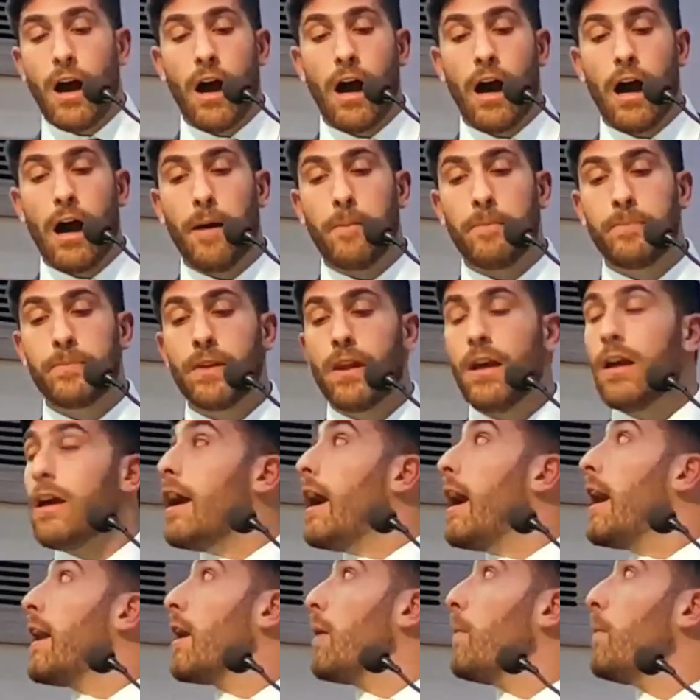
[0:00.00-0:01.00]

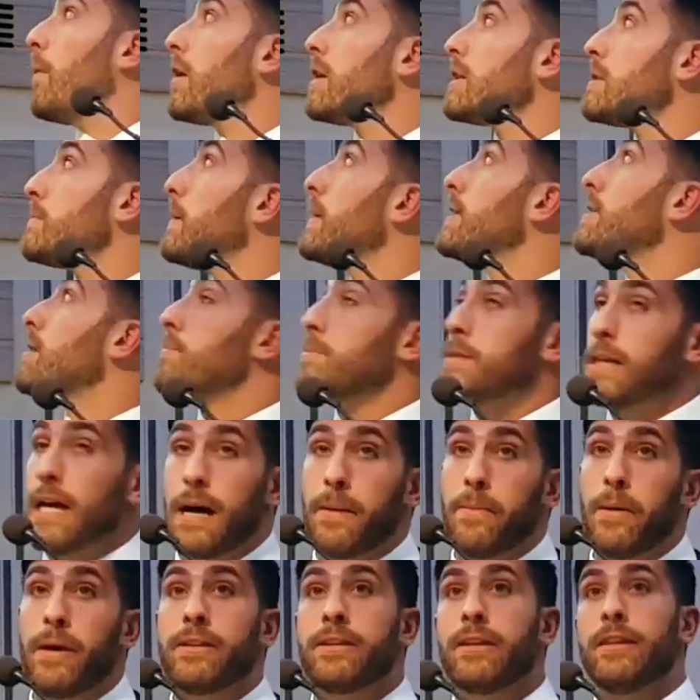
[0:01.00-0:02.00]
Um, and I want to spend some
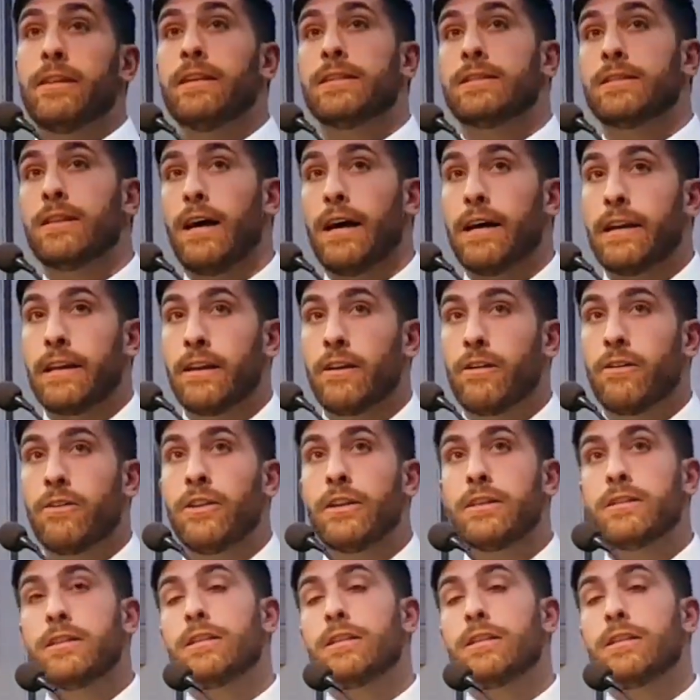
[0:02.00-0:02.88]
time onto this slide here.